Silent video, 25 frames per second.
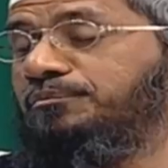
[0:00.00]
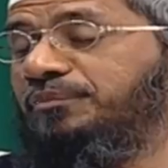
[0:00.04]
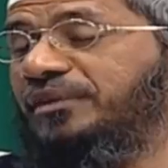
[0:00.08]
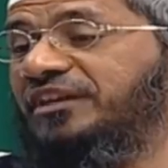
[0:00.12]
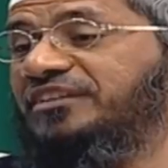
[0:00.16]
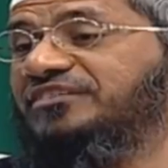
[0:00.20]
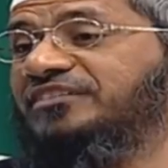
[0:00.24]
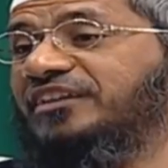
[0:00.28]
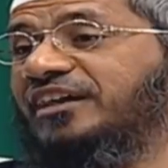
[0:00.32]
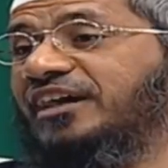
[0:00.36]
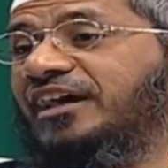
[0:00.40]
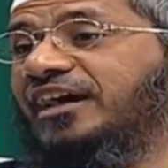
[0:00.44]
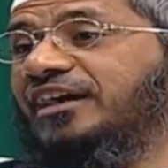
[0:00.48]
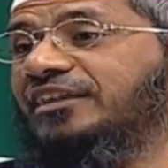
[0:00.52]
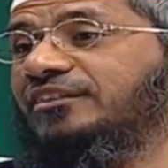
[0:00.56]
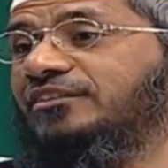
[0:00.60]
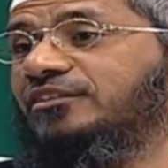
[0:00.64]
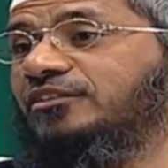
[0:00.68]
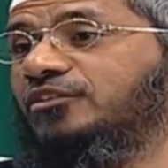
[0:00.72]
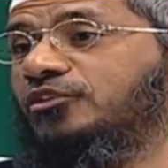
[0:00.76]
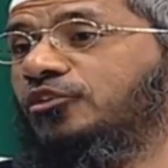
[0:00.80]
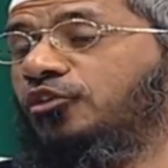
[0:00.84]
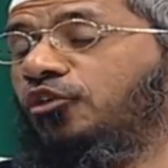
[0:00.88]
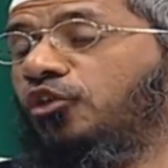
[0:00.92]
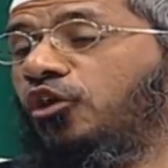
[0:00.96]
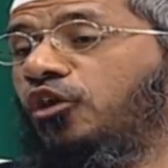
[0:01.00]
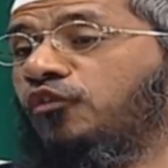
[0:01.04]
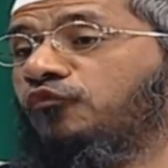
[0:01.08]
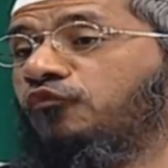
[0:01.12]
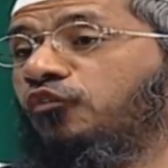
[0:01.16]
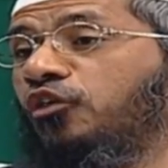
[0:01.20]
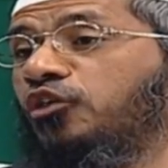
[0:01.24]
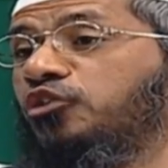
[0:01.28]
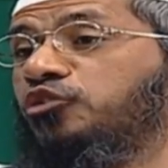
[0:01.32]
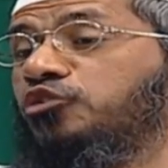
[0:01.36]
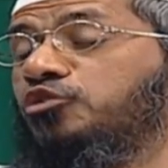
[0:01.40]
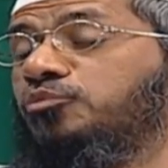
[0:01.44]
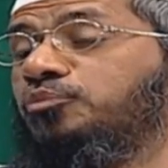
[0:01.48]
pay zakat on
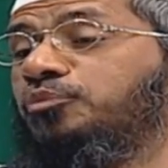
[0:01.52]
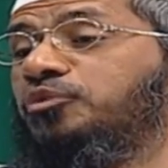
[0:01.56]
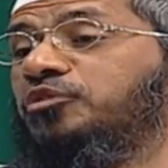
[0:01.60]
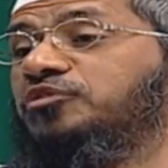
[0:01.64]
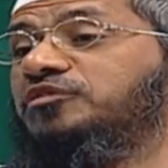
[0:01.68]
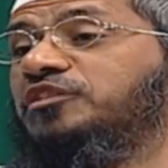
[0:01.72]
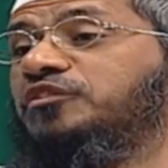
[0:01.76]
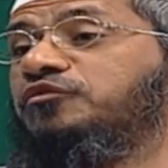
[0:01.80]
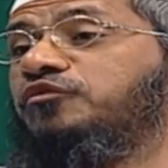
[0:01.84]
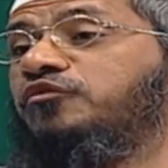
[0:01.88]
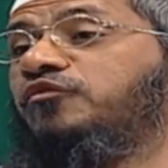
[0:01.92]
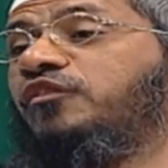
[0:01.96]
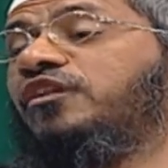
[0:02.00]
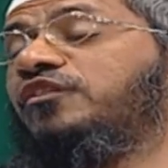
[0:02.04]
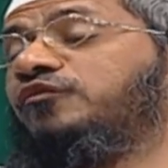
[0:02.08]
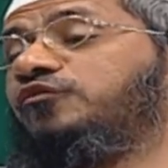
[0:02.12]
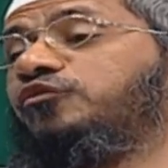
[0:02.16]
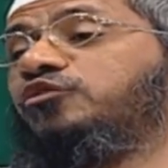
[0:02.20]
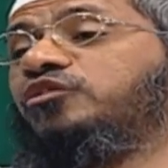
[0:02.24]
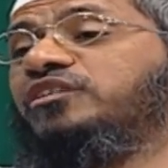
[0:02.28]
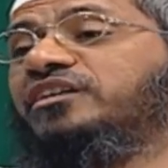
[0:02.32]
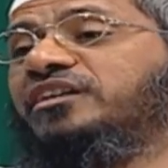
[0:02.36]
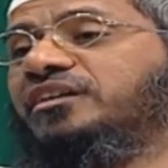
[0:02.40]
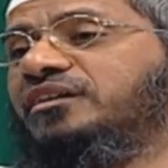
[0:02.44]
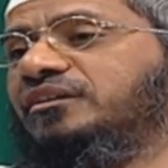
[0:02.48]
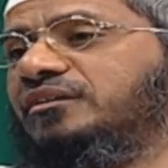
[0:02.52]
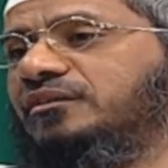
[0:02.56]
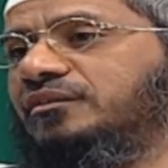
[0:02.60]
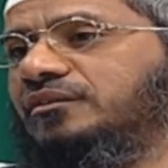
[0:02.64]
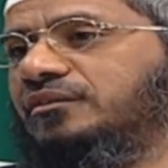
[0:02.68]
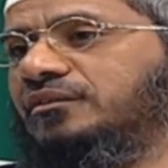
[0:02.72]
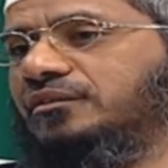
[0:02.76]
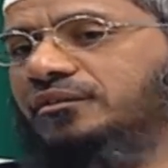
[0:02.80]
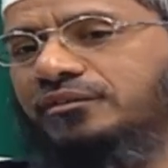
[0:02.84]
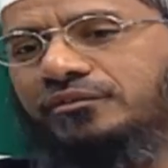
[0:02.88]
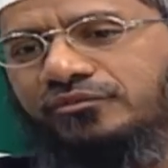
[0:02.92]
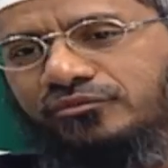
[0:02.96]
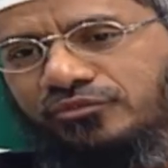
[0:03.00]
what you possess for 1 full year.
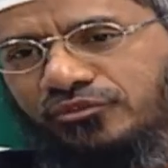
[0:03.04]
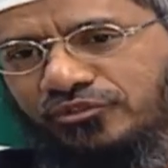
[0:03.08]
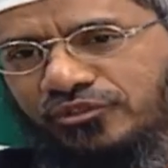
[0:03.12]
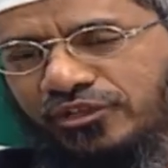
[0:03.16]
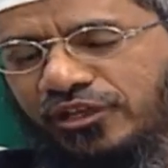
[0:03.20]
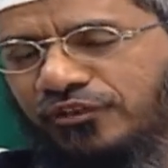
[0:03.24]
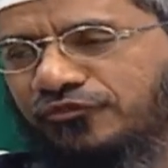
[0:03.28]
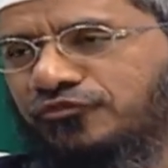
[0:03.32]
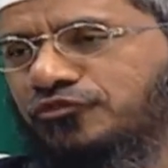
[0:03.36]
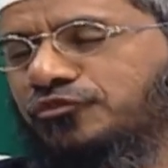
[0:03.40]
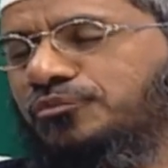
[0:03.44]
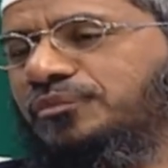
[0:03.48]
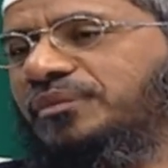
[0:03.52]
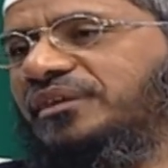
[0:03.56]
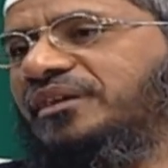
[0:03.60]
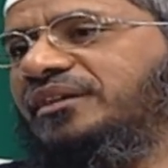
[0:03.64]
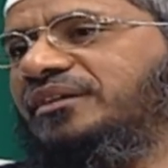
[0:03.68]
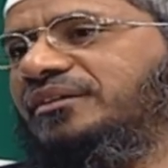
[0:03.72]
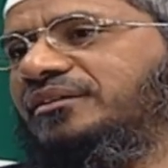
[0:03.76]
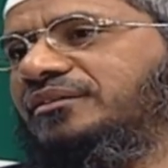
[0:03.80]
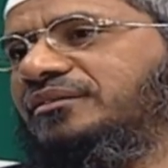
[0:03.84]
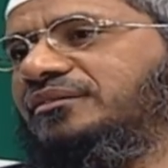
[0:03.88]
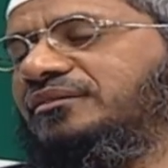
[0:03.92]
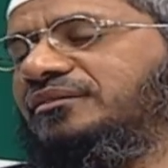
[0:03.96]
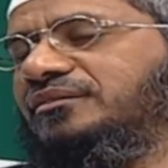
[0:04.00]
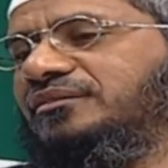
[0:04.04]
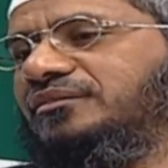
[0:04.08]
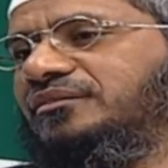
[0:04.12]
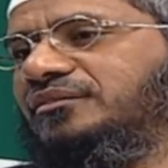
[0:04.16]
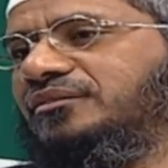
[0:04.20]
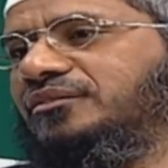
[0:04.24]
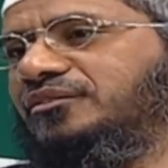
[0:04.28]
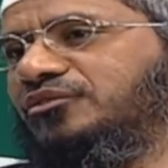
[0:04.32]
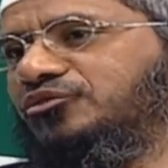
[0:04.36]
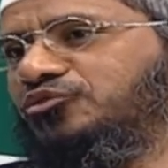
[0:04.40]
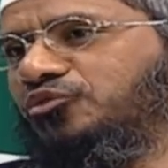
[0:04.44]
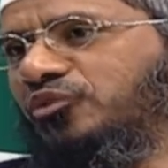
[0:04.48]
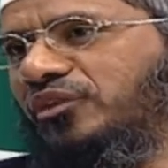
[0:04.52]
So you have to pay
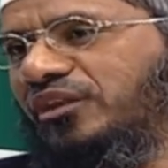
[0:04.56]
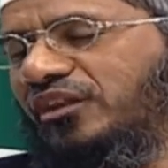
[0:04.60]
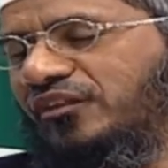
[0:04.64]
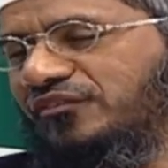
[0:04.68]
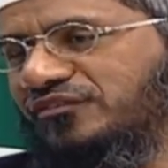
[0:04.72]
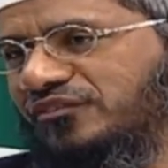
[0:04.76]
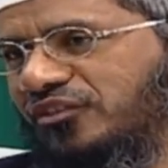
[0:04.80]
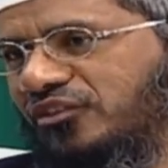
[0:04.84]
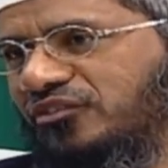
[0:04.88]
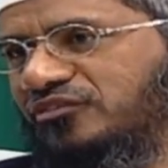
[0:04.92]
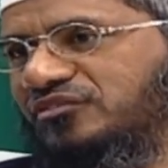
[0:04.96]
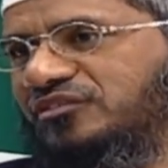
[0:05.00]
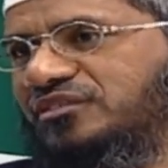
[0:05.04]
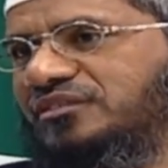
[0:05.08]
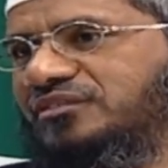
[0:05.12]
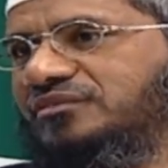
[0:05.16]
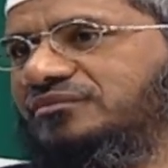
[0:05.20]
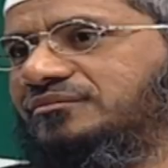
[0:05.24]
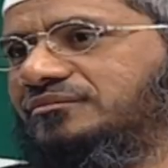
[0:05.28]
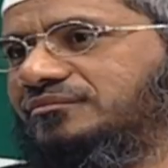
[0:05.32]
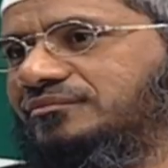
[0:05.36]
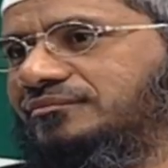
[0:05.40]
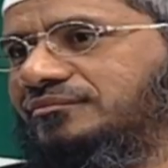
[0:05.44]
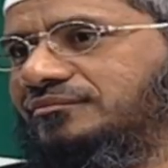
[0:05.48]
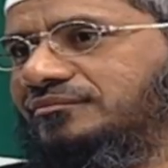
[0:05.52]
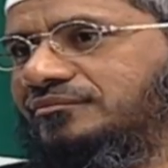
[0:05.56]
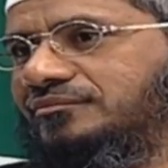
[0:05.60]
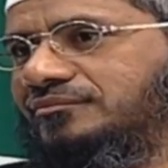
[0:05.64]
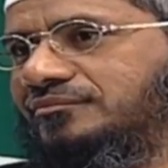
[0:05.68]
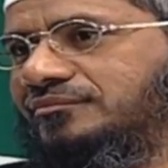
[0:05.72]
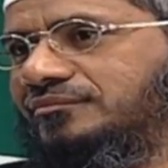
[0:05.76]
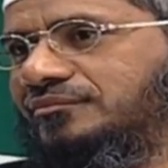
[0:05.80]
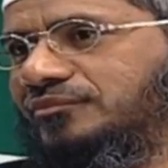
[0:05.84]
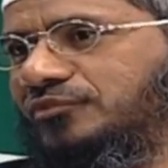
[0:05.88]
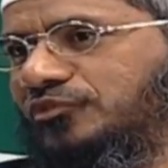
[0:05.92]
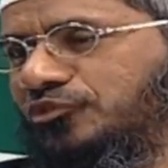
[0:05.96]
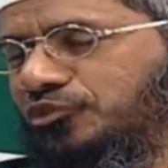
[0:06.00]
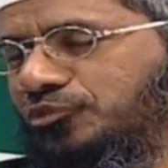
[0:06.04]
2,500
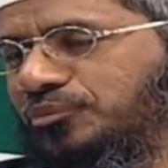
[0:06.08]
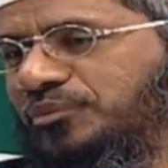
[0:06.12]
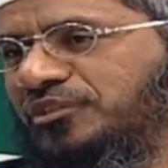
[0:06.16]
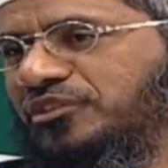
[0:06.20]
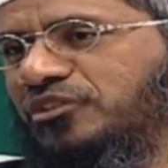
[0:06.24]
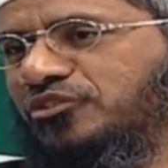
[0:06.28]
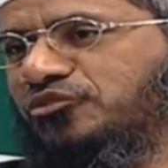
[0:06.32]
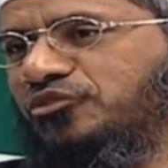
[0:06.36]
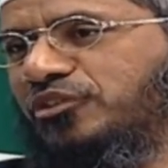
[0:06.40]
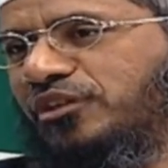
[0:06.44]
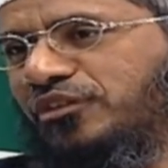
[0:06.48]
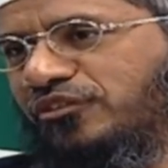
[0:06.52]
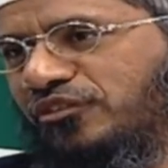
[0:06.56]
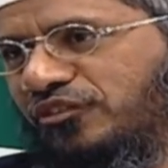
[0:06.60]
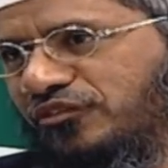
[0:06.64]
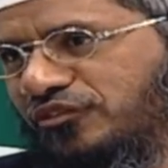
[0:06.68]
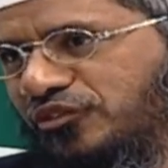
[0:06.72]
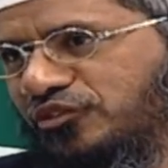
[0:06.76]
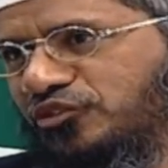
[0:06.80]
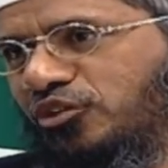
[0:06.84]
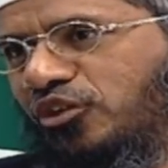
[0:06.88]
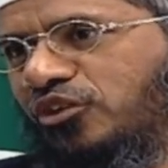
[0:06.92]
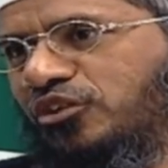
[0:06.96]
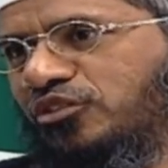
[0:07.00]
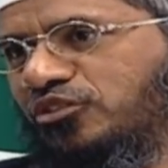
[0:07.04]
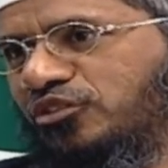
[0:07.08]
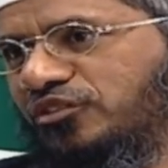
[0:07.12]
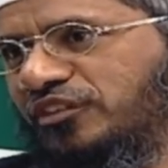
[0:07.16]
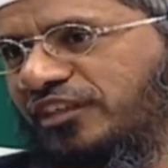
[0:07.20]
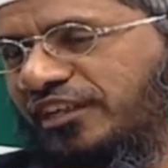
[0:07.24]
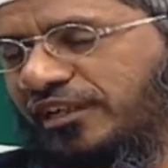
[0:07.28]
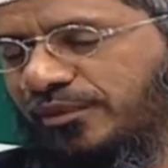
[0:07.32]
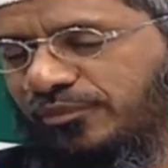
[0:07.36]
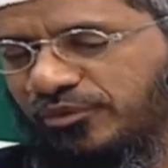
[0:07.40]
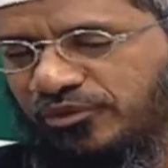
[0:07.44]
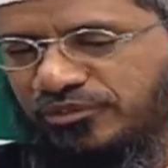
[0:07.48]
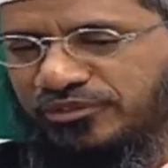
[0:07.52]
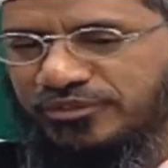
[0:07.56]
rupees or $2,500 on that
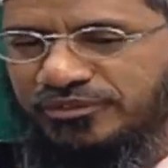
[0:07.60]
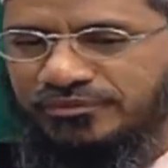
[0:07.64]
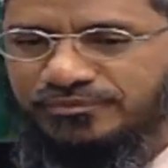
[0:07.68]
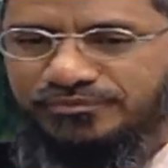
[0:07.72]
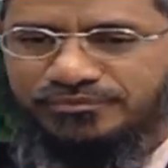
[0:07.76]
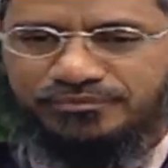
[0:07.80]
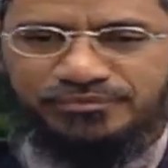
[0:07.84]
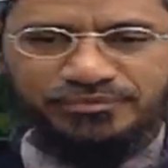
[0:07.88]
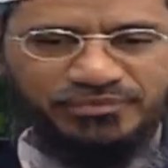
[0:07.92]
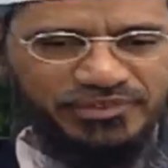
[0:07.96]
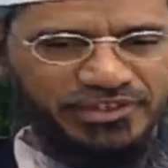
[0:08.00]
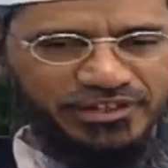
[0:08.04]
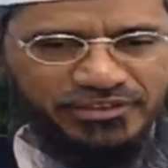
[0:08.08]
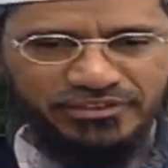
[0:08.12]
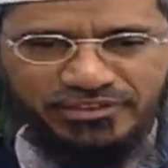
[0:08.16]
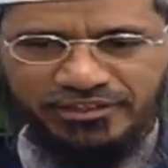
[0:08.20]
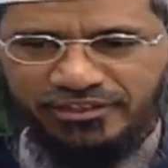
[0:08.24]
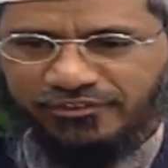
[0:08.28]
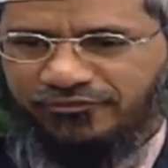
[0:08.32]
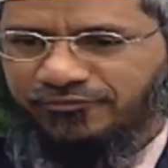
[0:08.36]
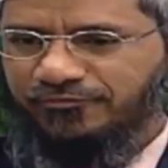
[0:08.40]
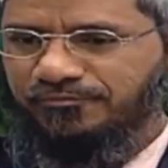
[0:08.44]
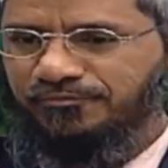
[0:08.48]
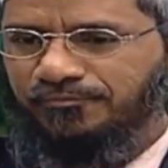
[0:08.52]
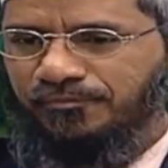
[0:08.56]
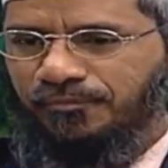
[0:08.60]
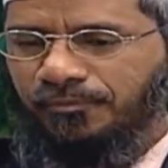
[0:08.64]
amount. It's safe.